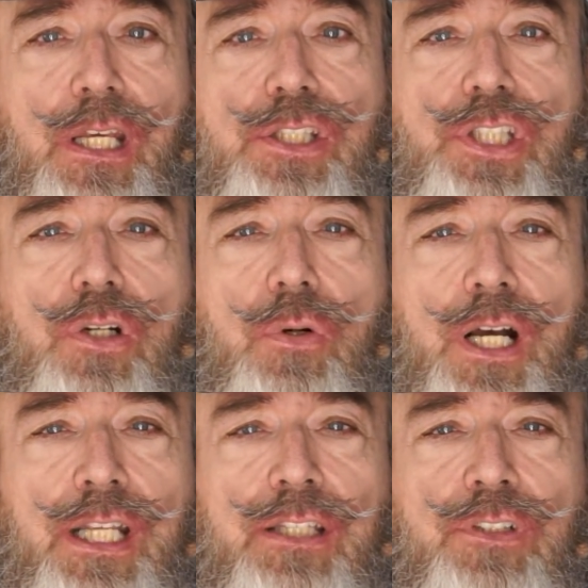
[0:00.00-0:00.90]

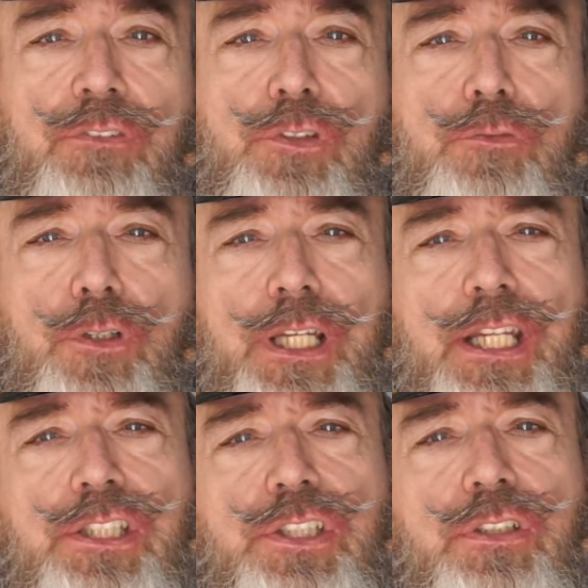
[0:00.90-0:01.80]
So even if you
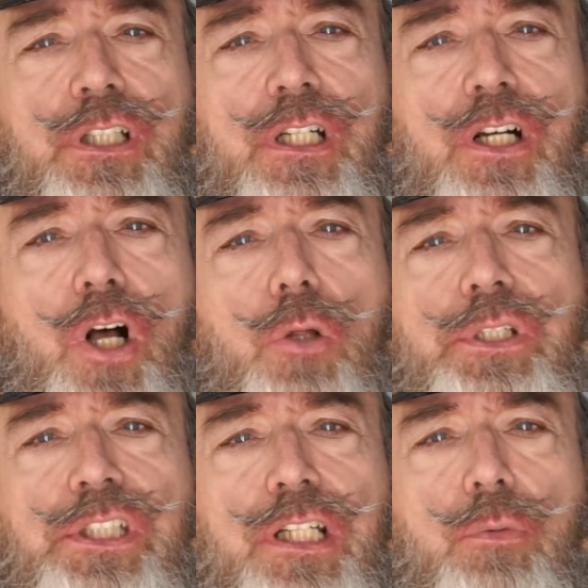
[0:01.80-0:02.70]
forget to always
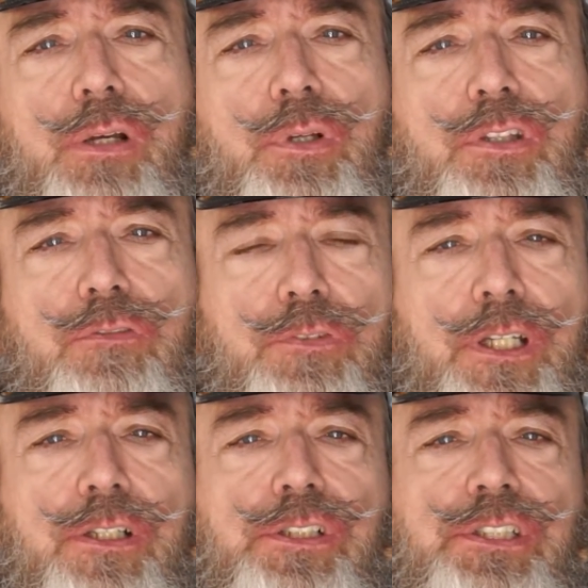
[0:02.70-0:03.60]
cut away with your
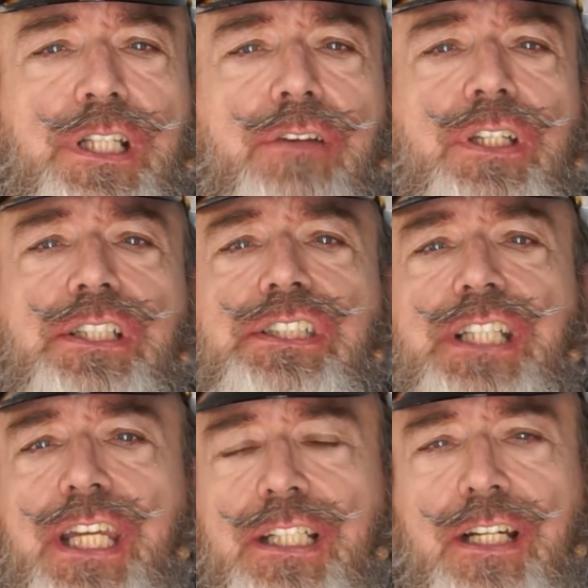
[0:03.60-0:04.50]
fingers, having a
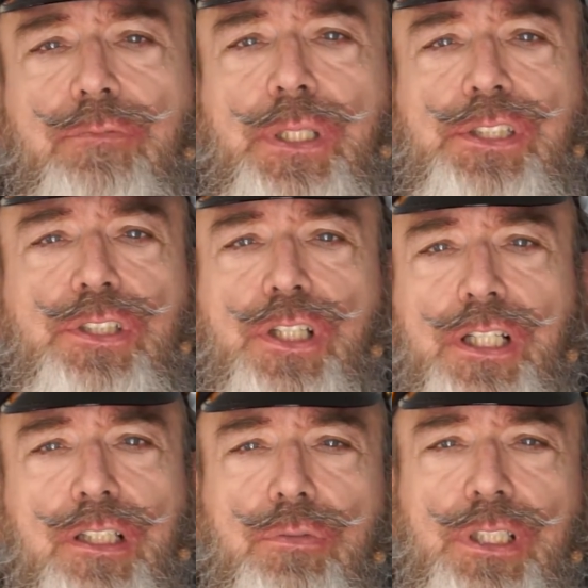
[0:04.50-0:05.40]
steak knife means you're not
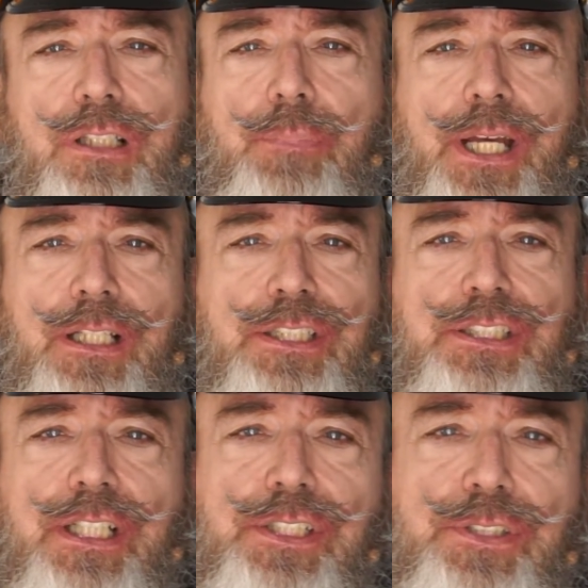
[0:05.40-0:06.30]
going to really badly
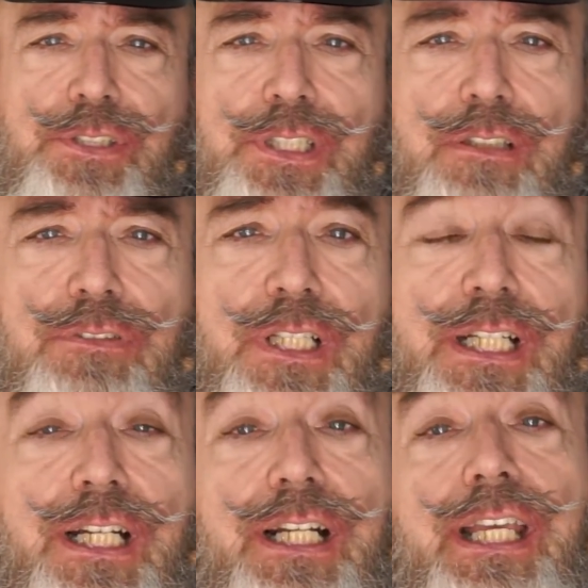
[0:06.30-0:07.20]
slice yourself.
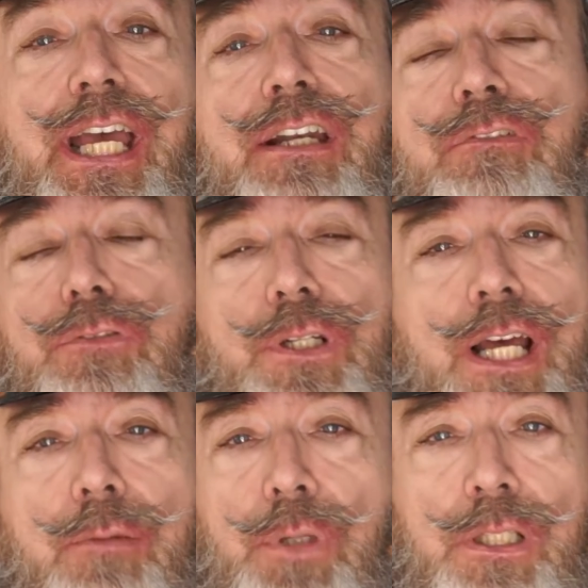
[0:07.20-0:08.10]
Again, for
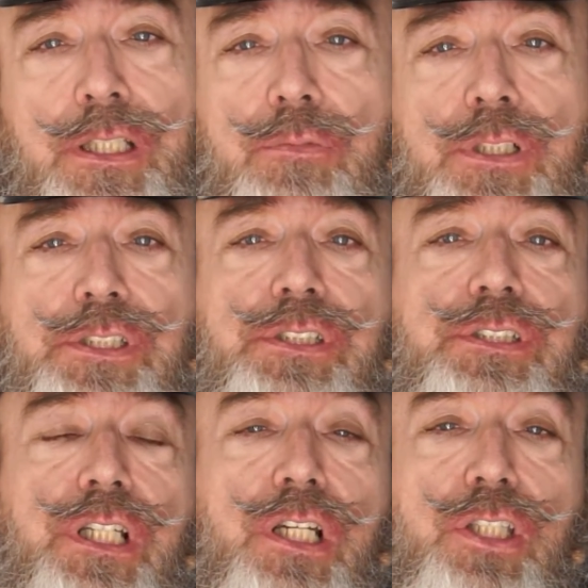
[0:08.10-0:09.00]
liability reasons,
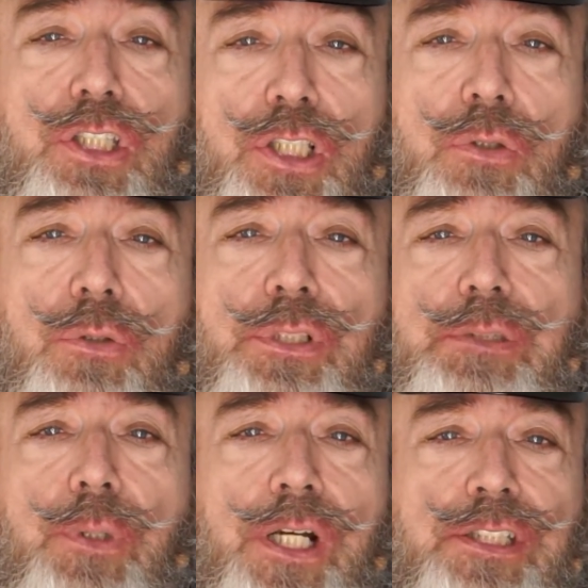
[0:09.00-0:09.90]
you are
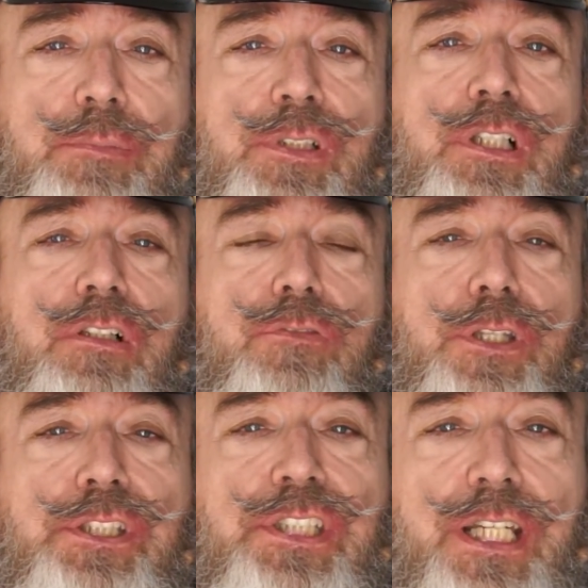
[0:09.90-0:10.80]
responsible for
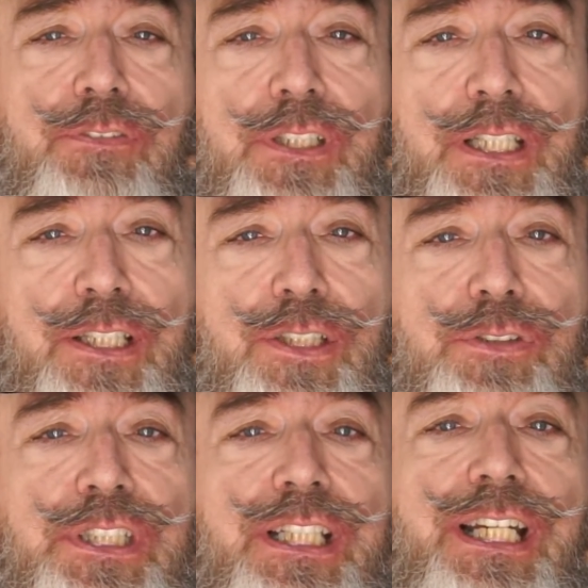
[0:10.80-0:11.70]
the safety in
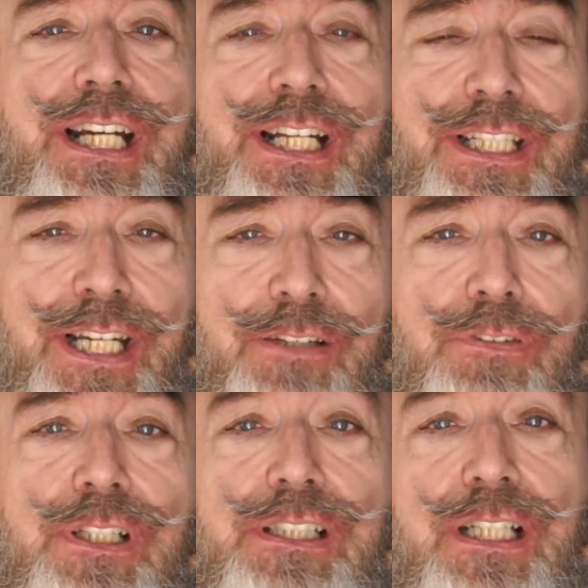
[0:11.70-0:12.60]
using a knife
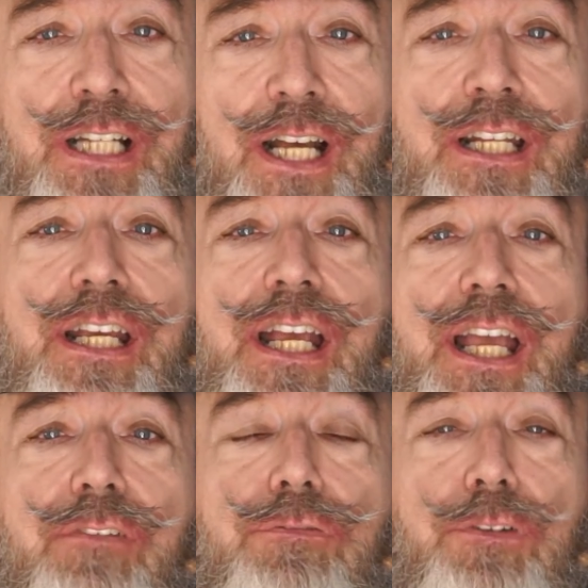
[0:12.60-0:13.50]
to cut
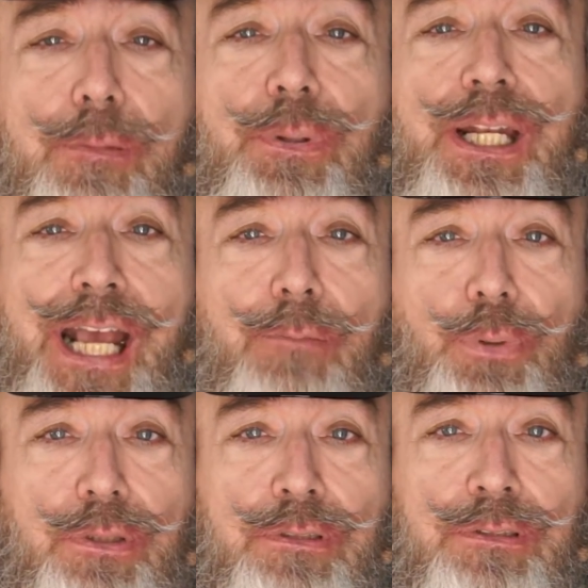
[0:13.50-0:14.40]
a flippin'
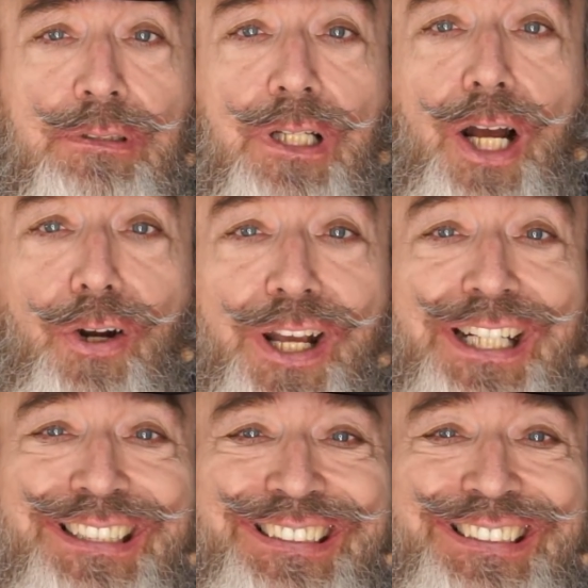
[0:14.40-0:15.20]
apple. All right?